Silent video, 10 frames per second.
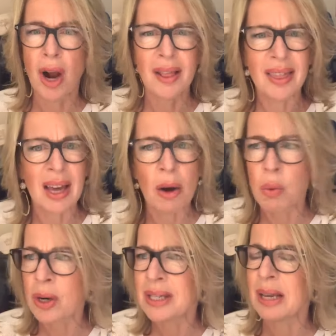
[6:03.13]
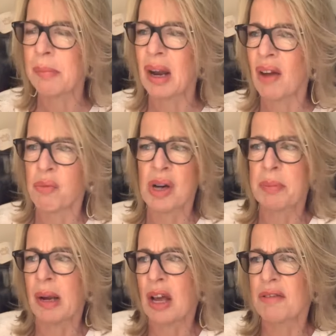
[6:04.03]
try and think, oh, what is it in my life? Why
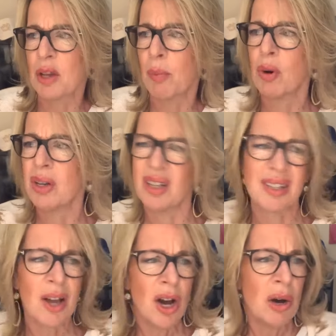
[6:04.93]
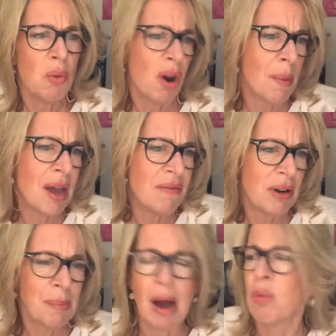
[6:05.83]
is my life so pointless? What am I
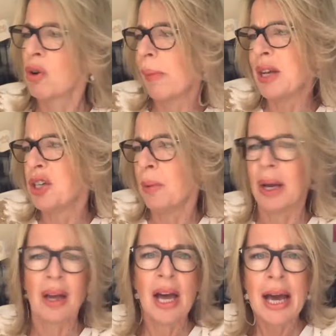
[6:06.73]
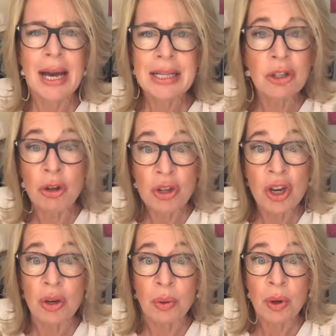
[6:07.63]
even about? What am I doing? It's
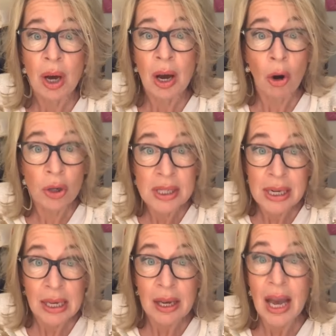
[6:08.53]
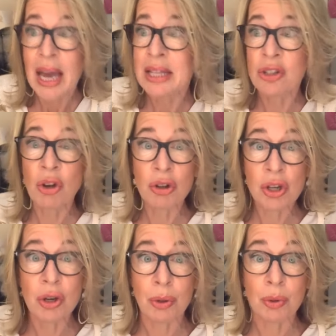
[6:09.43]
not you. Honestly, it's
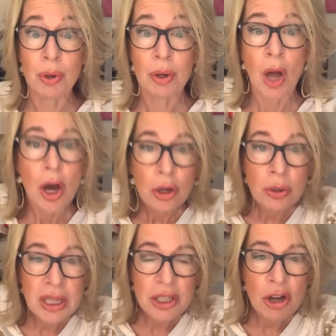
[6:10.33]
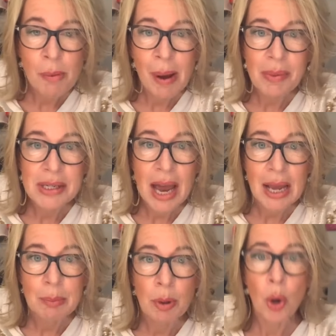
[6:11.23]
not you. You need to know about the
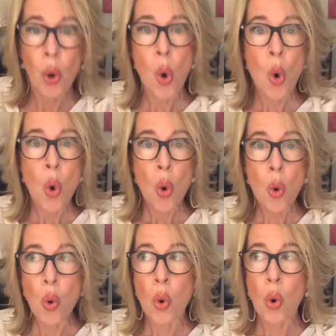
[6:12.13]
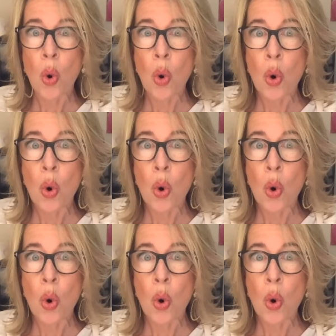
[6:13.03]
tape. Ooh,